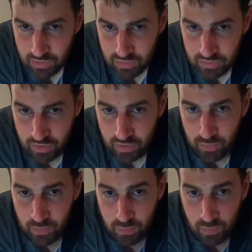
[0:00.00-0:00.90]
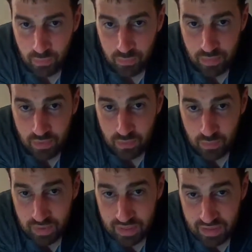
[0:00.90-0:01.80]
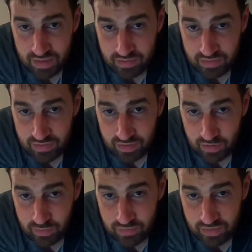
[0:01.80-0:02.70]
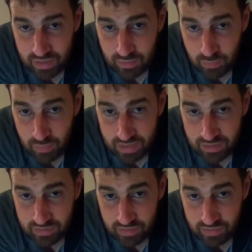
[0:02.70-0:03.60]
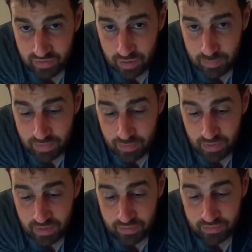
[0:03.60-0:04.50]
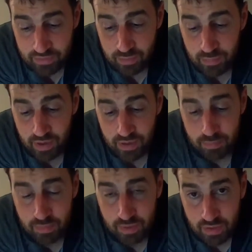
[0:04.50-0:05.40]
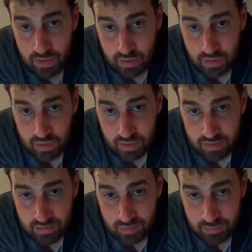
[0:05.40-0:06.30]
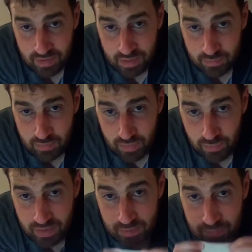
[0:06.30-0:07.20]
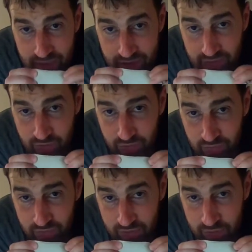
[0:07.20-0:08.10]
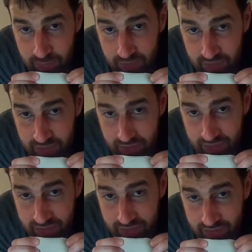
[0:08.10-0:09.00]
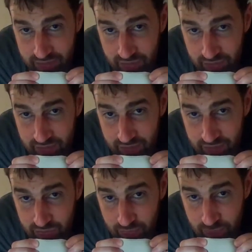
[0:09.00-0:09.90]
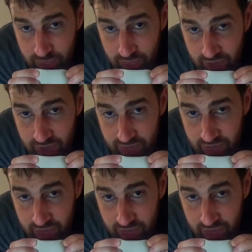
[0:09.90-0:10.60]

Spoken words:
So with this, you see how the white is on top and the brown is on bottom. Sometimes when the white peeks over a little bit, it doesn't look nice from the front.